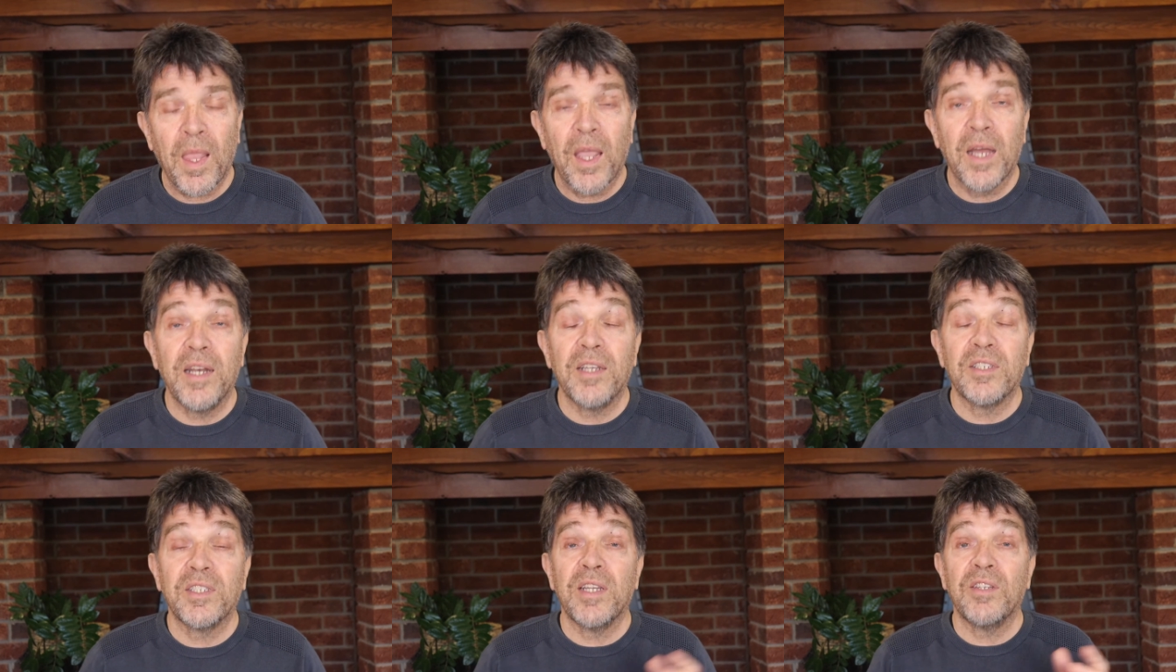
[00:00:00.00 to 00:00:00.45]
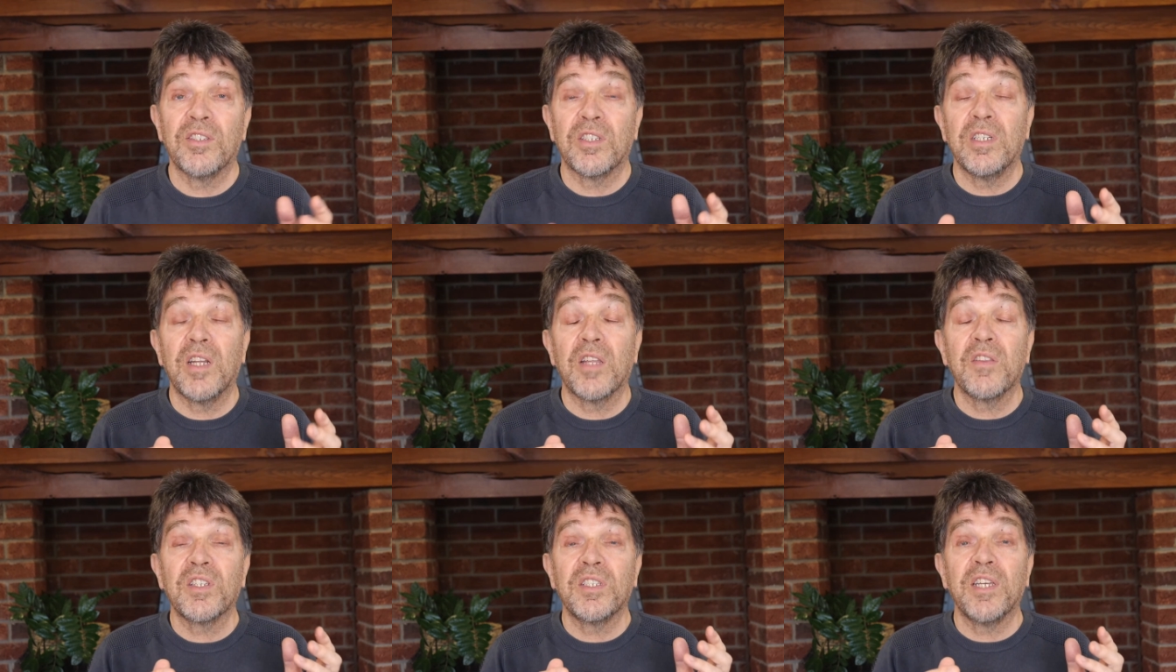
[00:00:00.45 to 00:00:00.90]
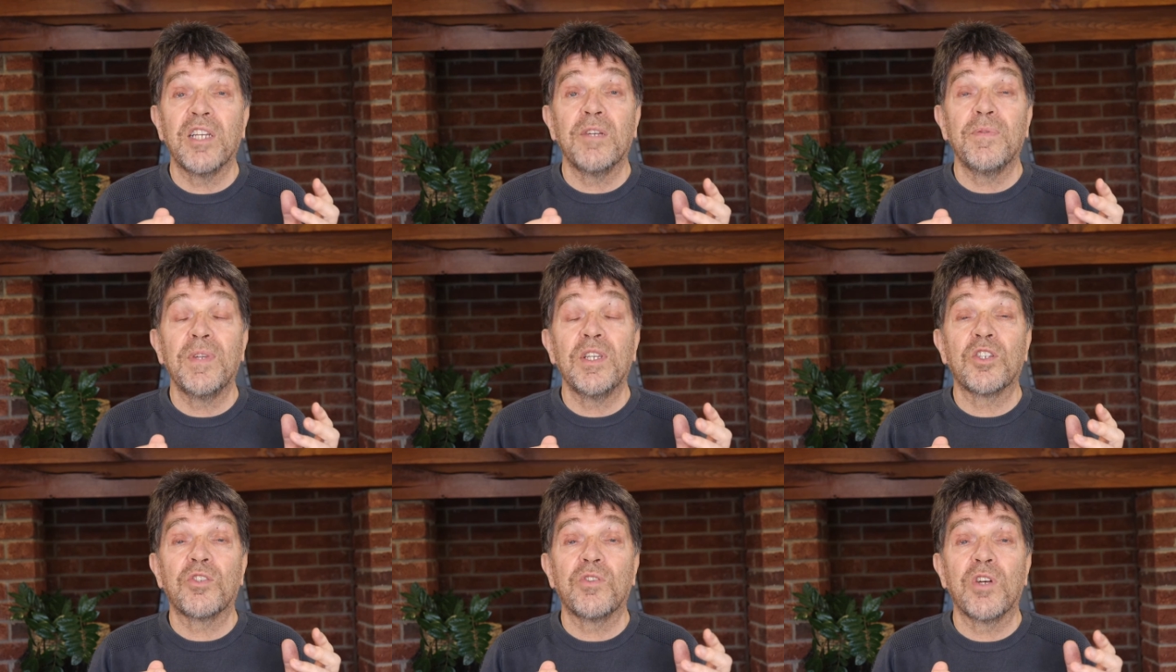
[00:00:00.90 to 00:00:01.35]
and it sends another set
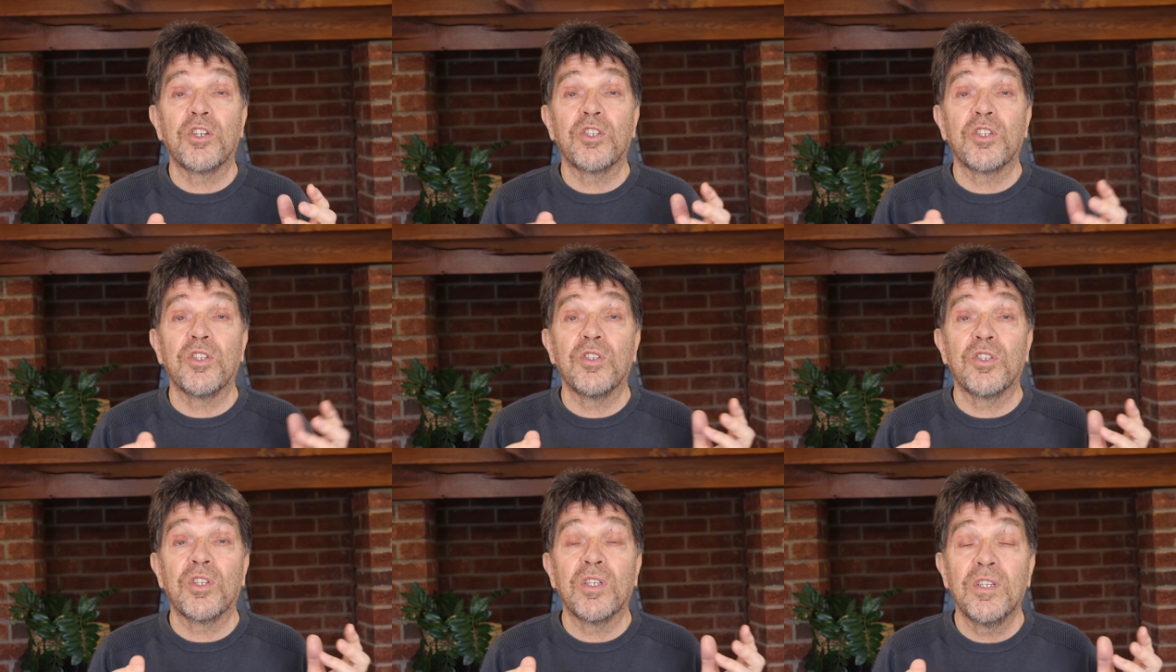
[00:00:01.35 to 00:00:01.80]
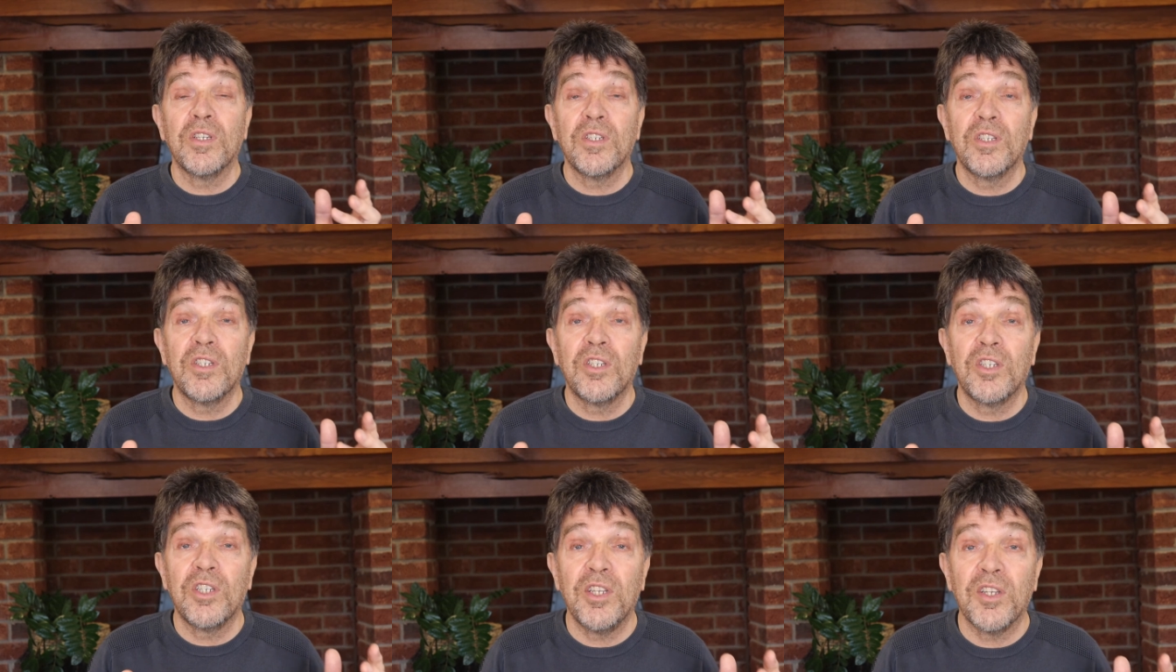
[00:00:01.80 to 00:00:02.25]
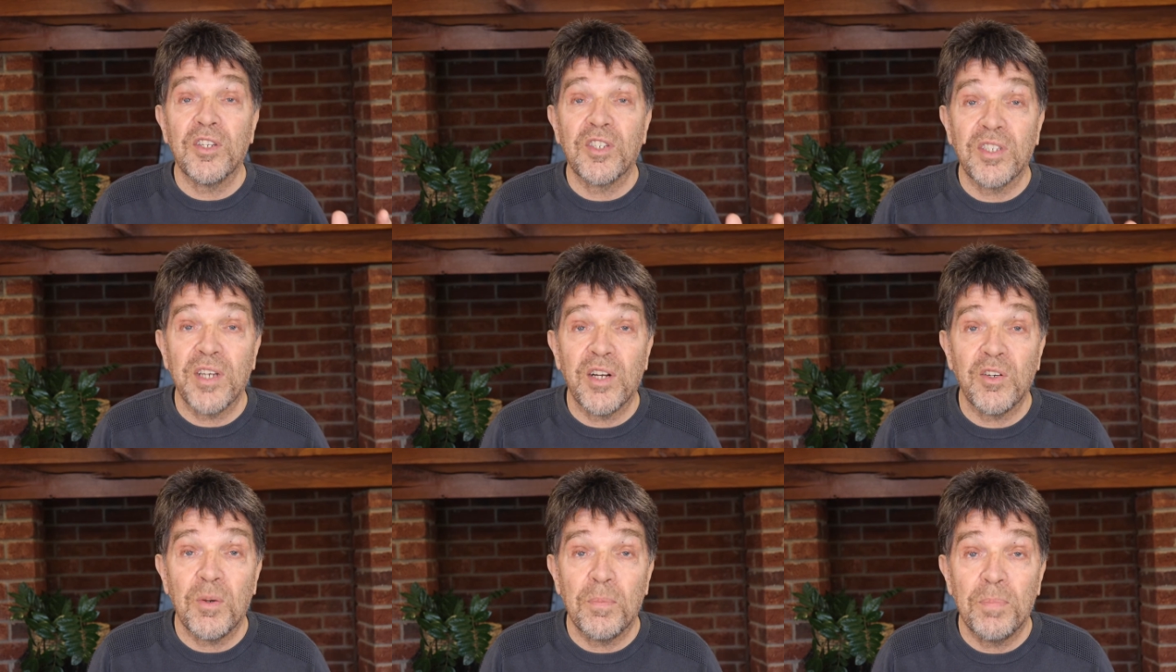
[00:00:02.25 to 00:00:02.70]
of instructions to your
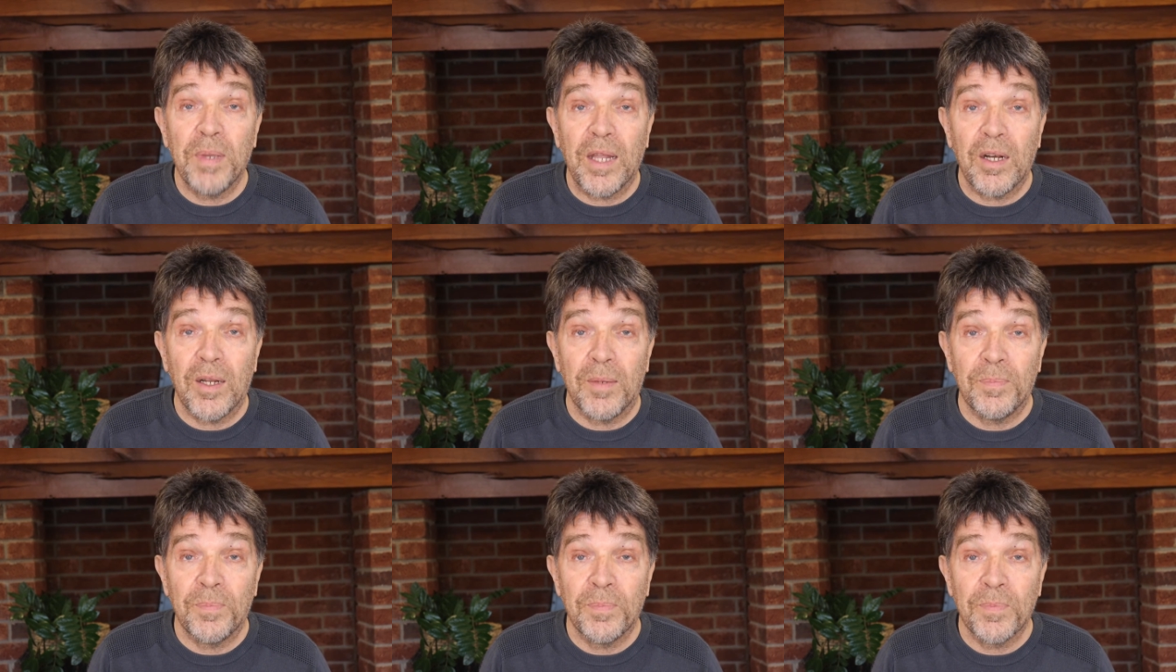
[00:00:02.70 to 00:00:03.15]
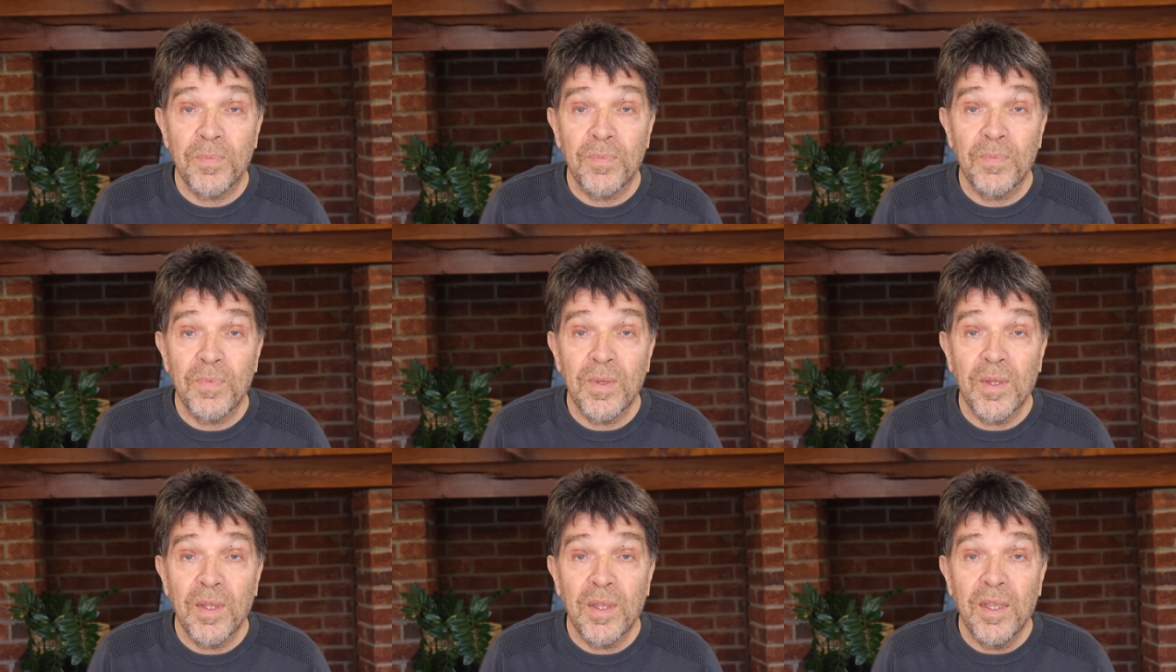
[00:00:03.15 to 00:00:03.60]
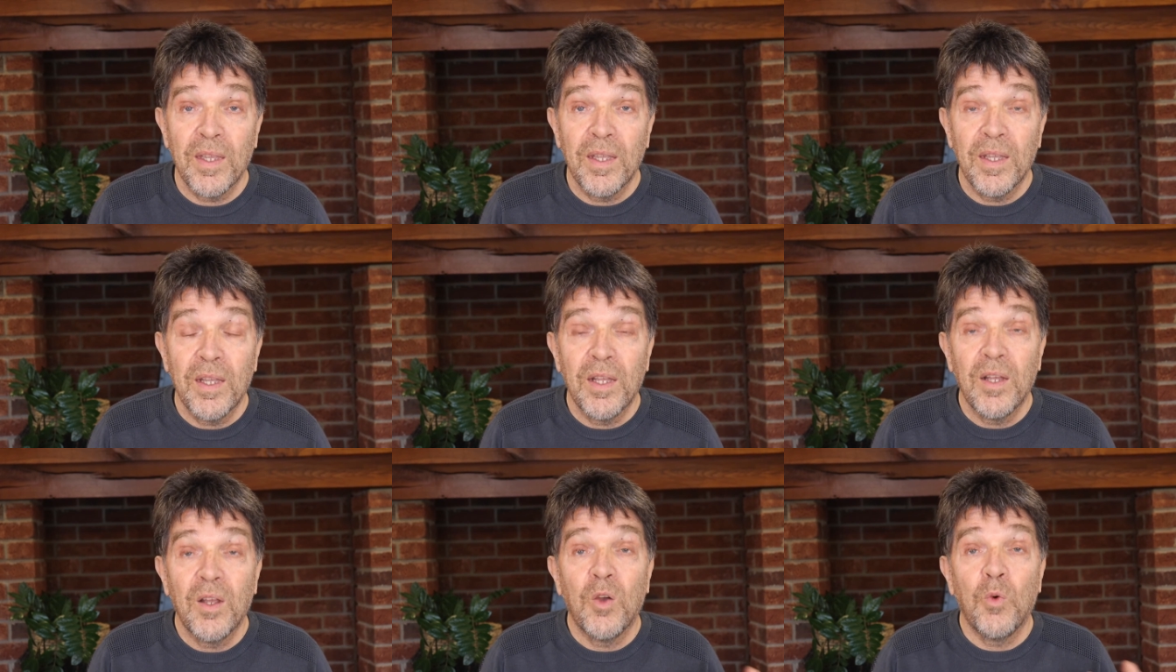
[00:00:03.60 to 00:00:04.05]
cerebellum.
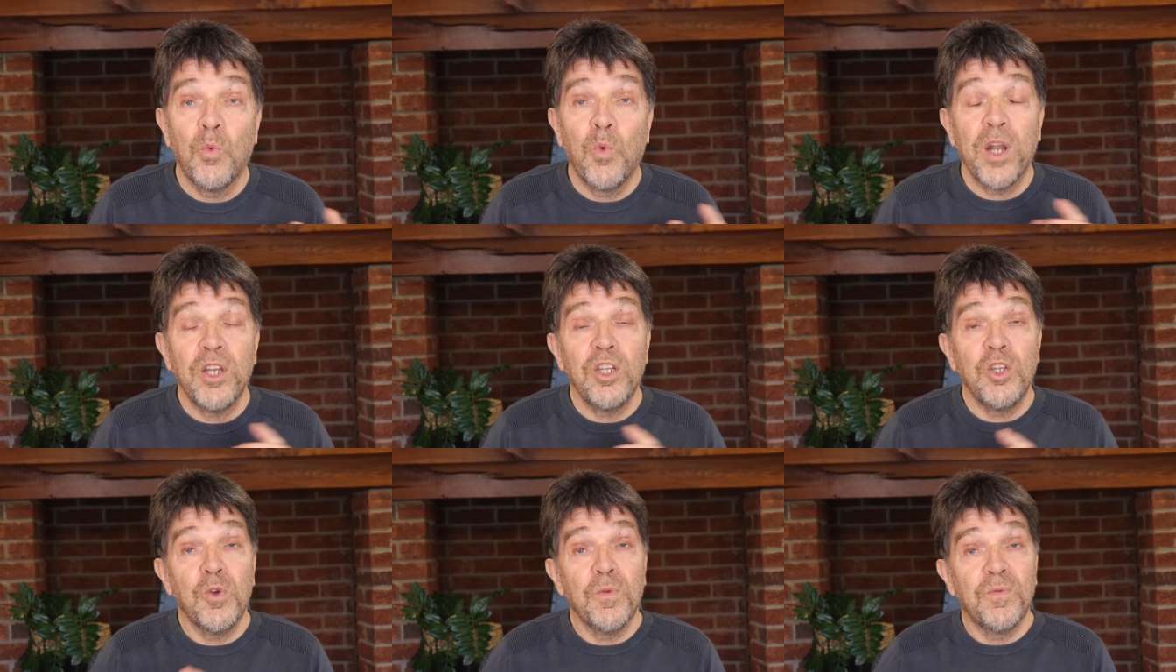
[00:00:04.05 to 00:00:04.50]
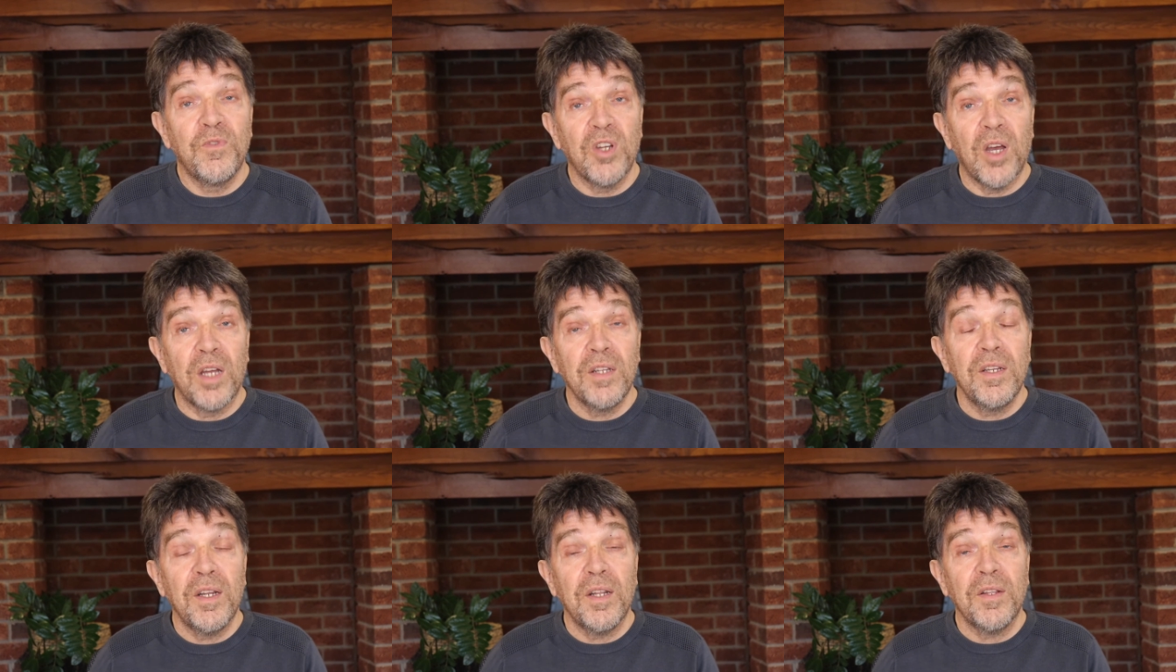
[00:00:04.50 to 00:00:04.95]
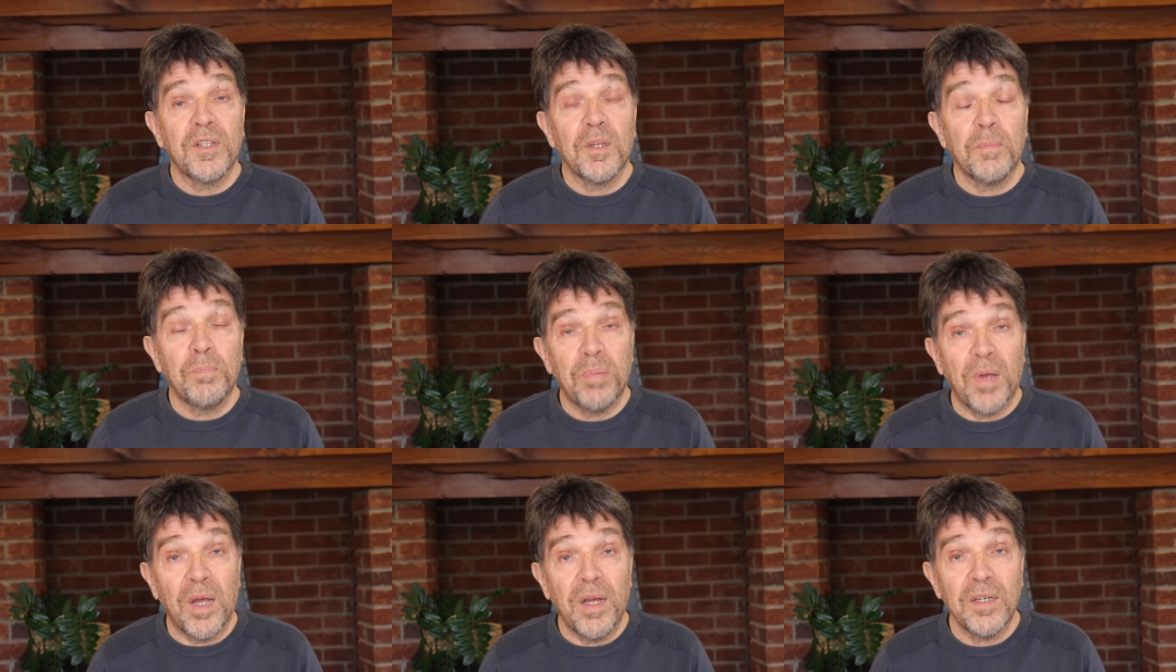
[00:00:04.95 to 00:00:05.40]
When you've done the
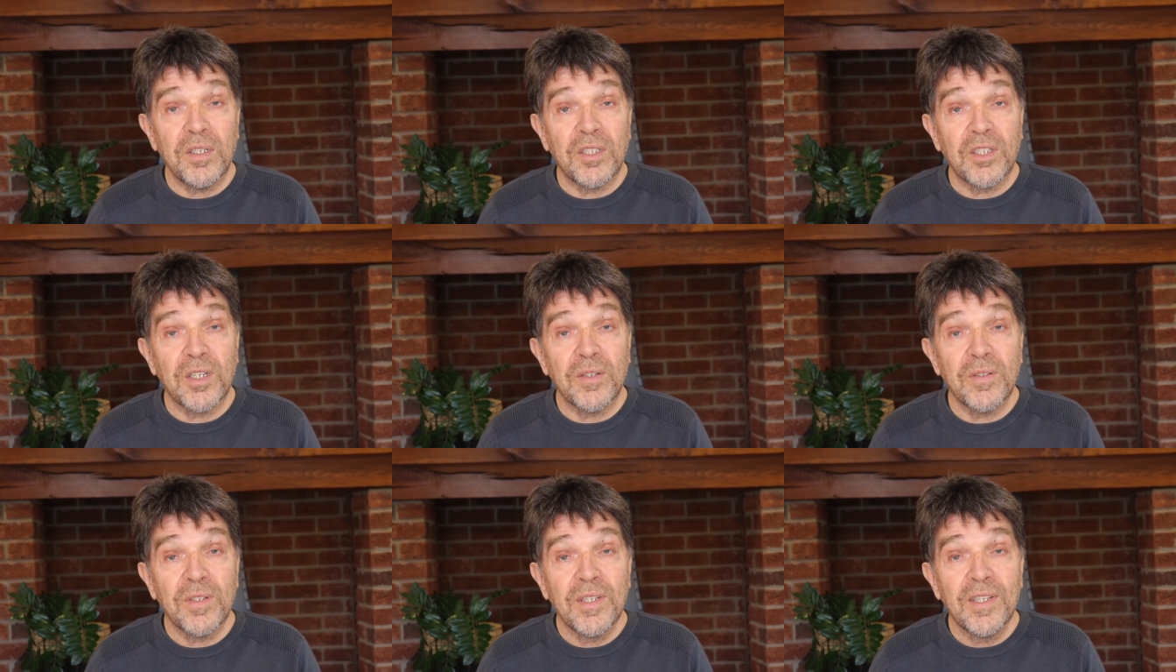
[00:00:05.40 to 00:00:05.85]
putt,